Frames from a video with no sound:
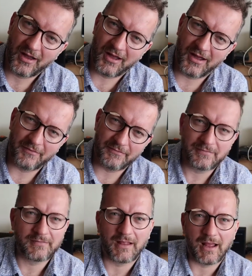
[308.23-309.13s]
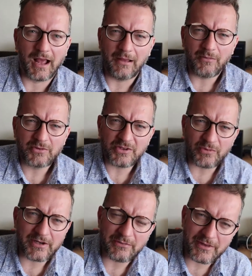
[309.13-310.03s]
Um, I'm also
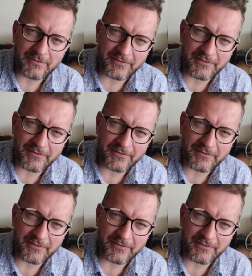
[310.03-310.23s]
wondering where the